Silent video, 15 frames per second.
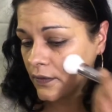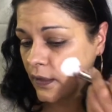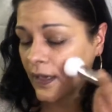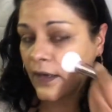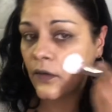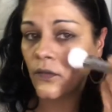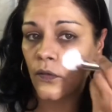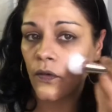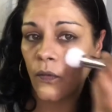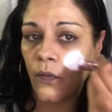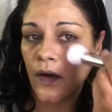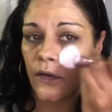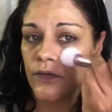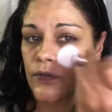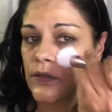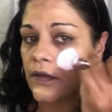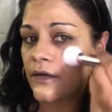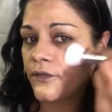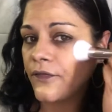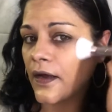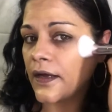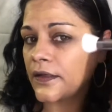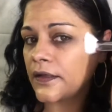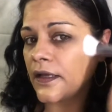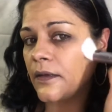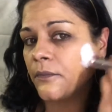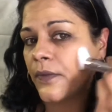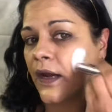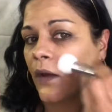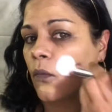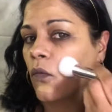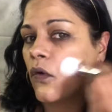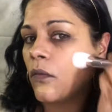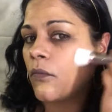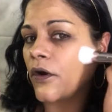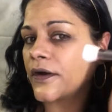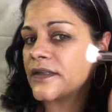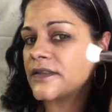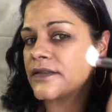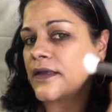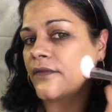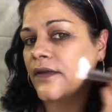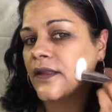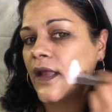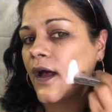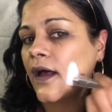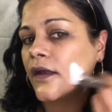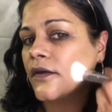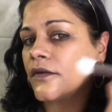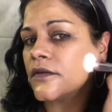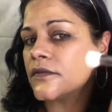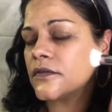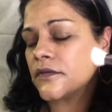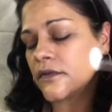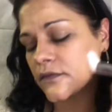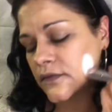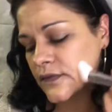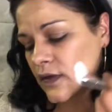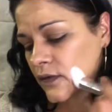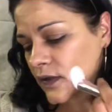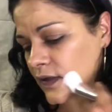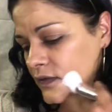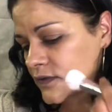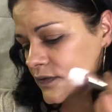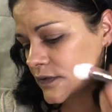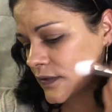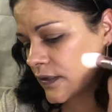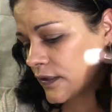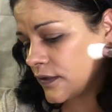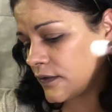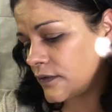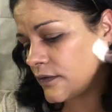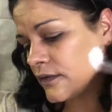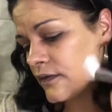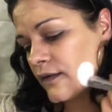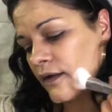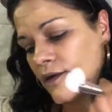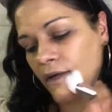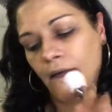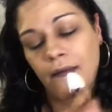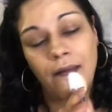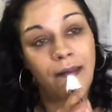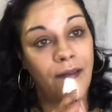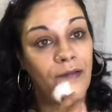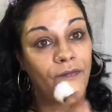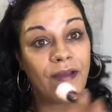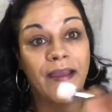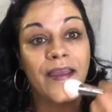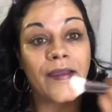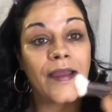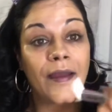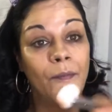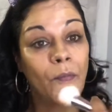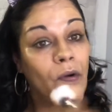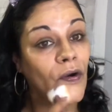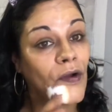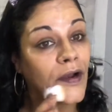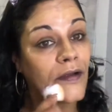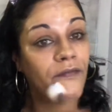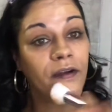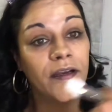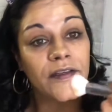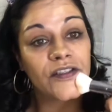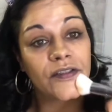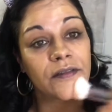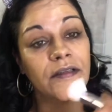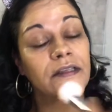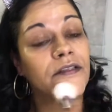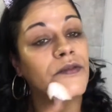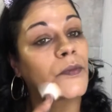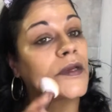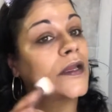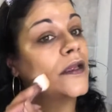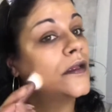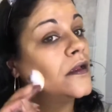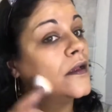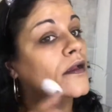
I don't know where else you could find it, but at Walmart it's $7. So let's see if I can get more coverage this way.